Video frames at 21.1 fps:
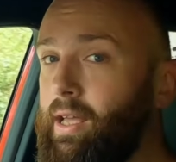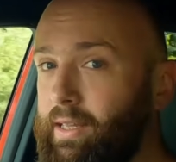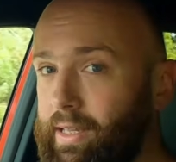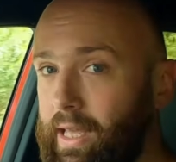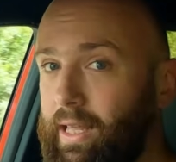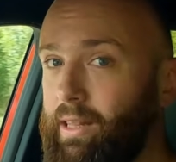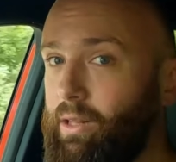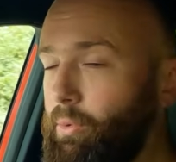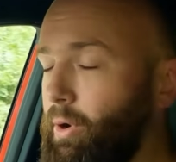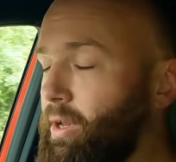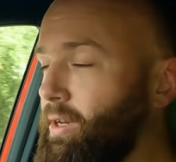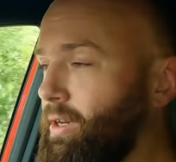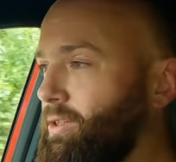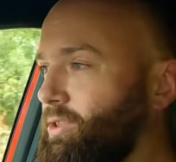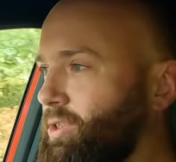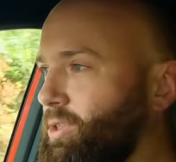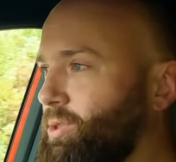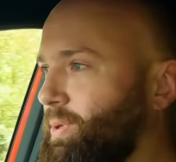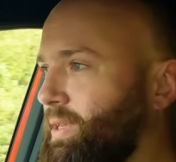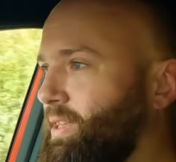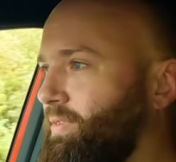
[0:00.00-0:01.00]
get the
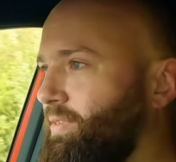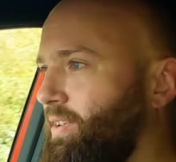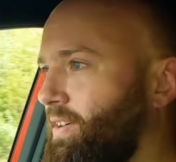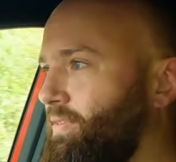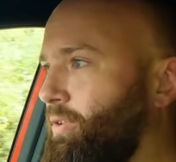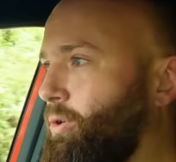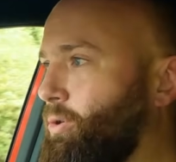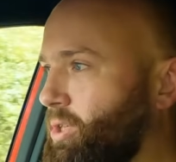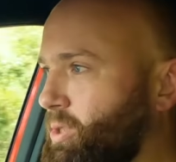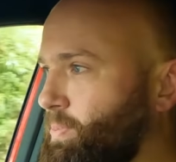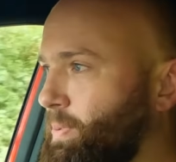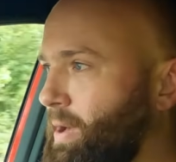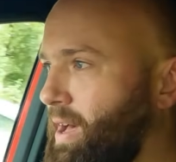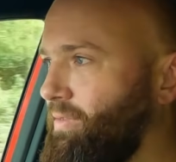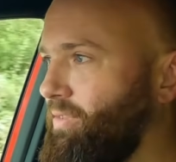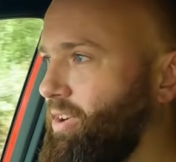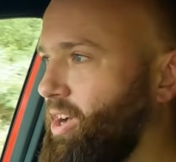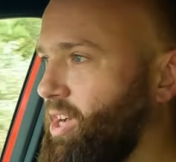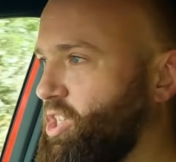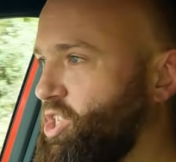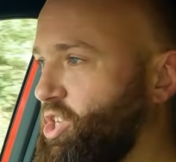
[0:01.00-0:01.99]
125 horsepower
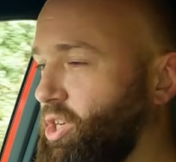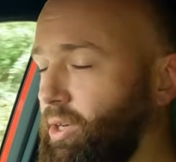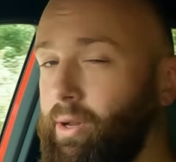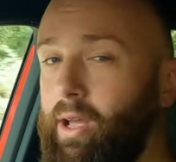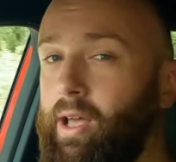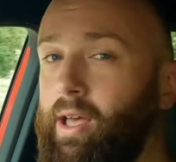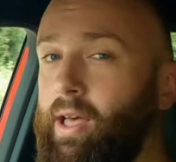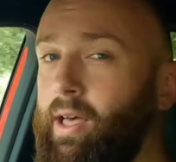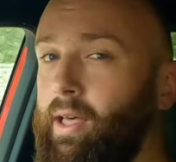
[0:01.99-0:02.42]
version.